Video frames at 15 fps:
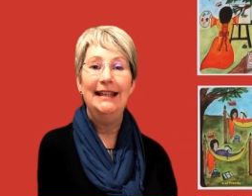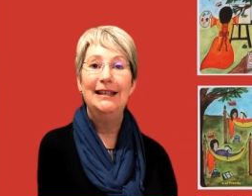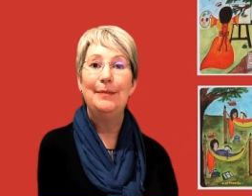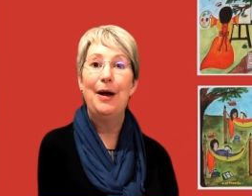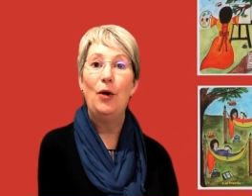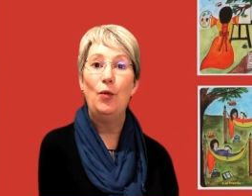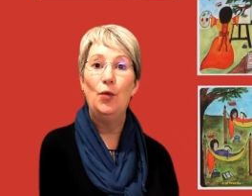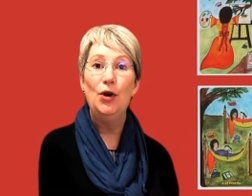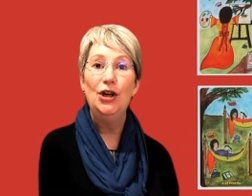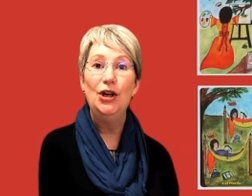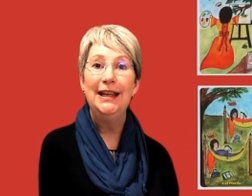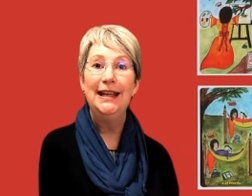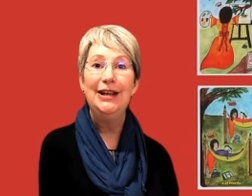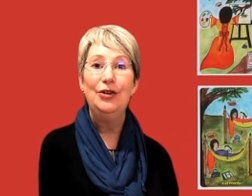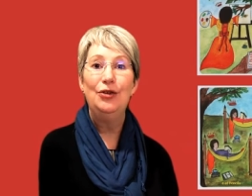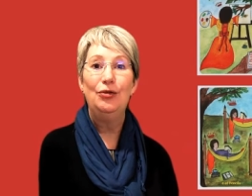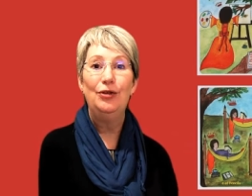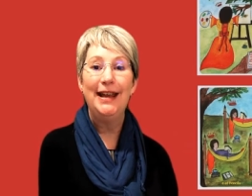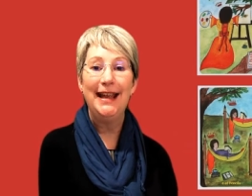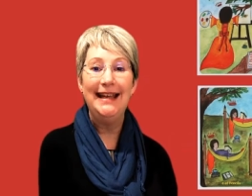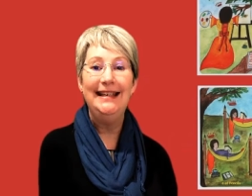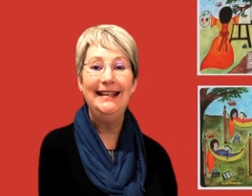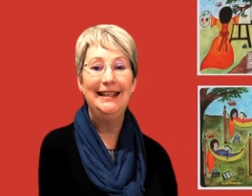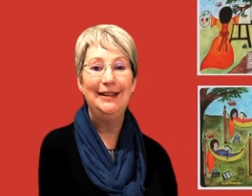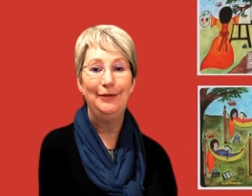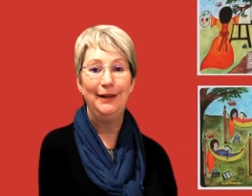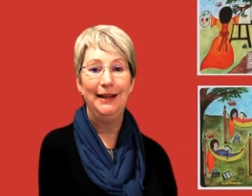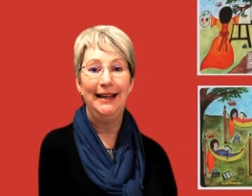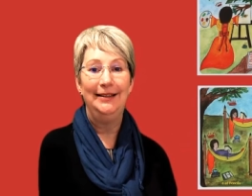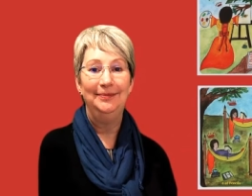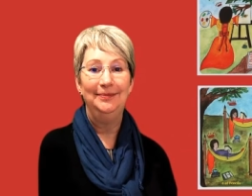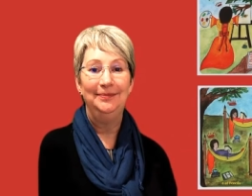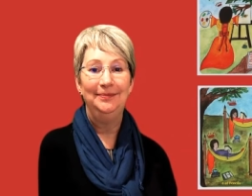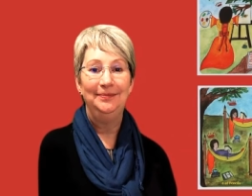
It's about working creatively.